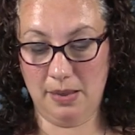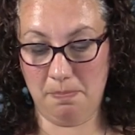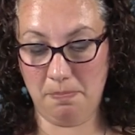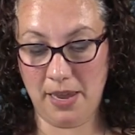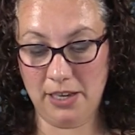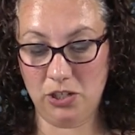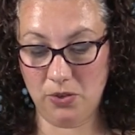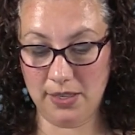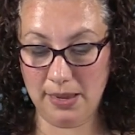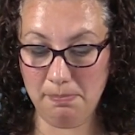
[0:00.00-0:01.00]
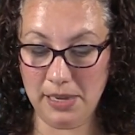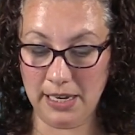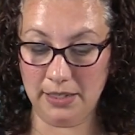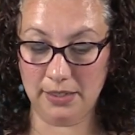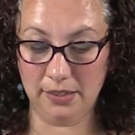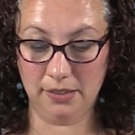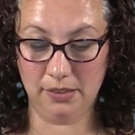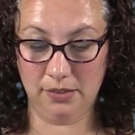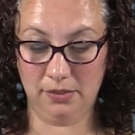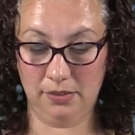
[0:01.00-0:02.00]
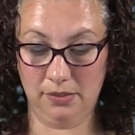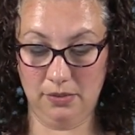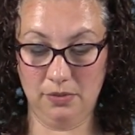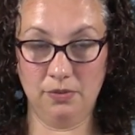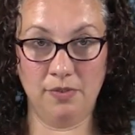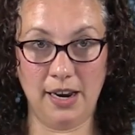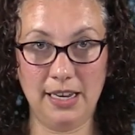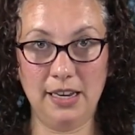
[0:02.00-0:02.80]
Make sure they meet right